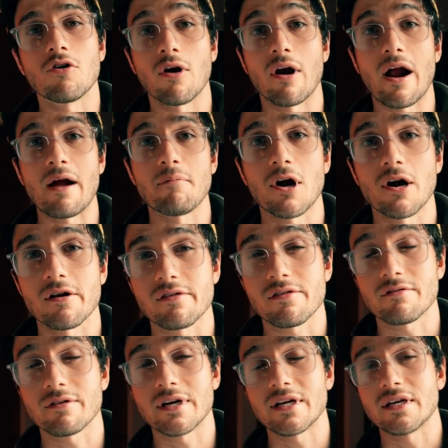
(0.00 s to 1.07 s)
or
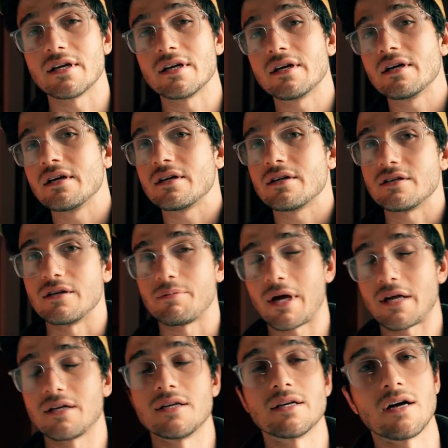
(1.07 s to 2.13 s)
MR3
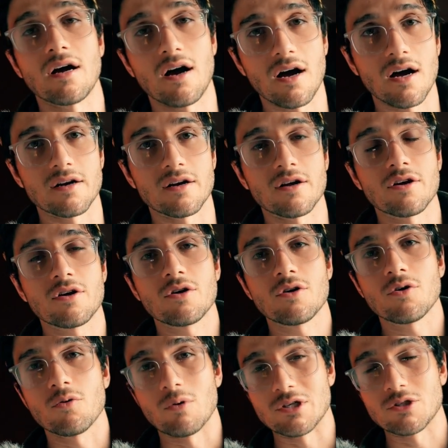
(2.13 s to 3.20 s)
depending on
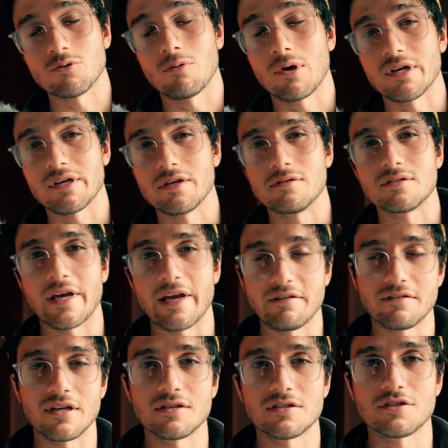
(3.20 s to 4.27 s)
which one you
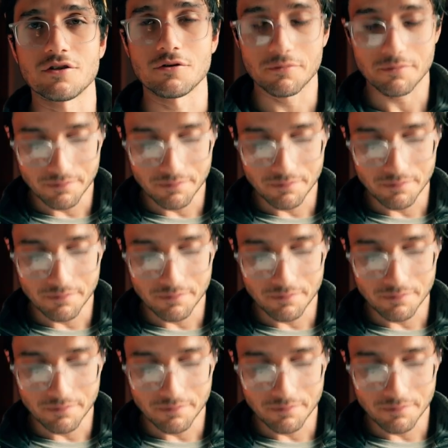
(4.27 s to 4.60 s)
saved it to.